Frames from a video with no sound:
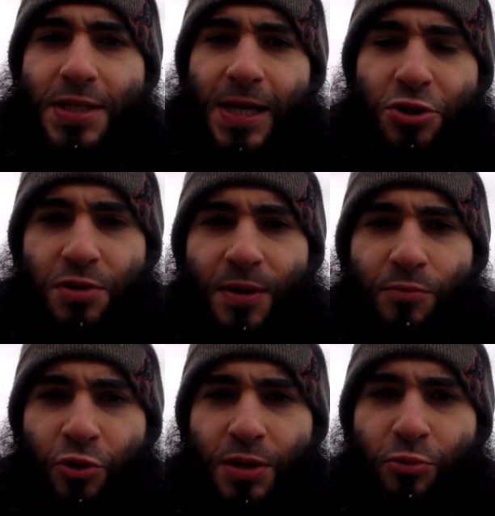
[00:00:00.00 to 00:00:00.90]
It's actually been
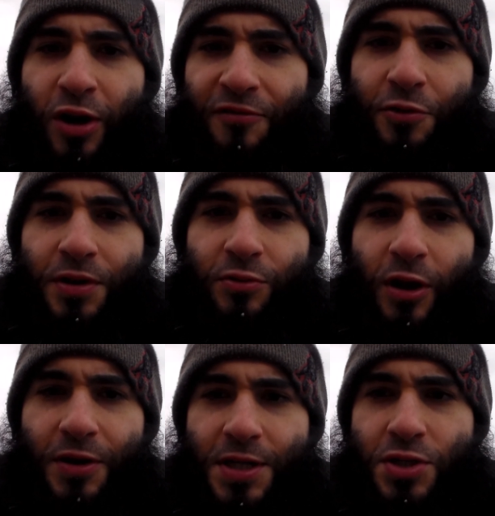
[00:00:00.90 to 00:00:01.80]
pretty prevalent
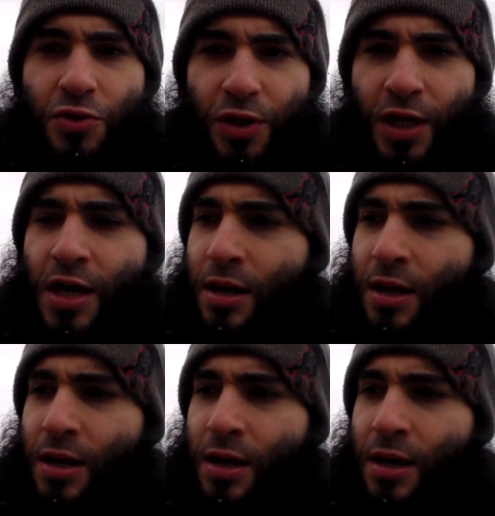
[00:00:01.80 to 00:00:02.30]
throughout history.